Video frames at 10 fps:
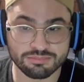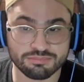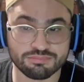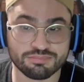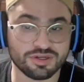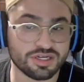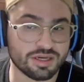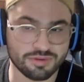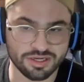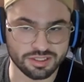but not
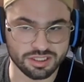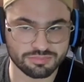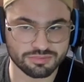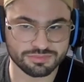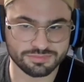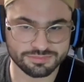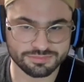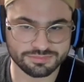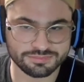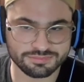by a cop.
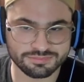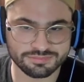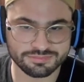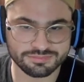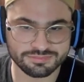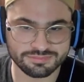And